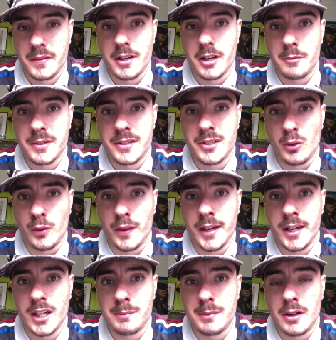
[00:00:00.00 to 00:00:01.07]
I'm still
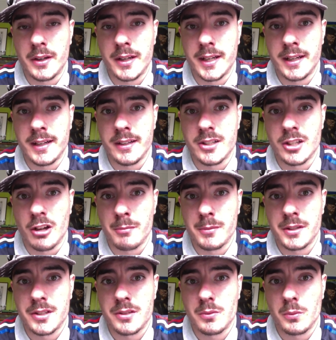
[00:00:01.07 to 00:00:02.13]
thinking about getting
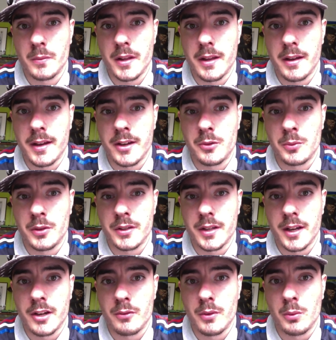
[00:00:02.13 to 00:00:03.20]
Thomas Edward
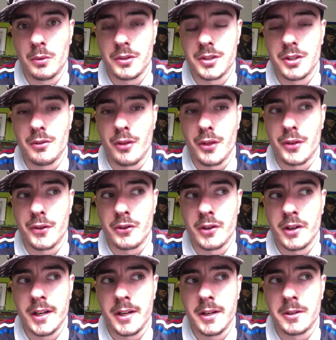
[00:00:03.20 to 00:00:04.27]
Henry
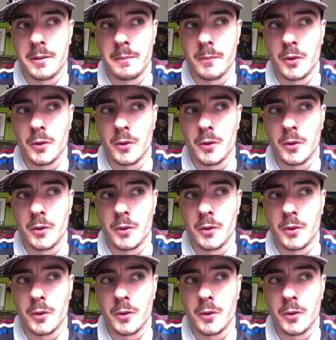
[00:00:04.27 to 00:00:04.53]
123 or, uh,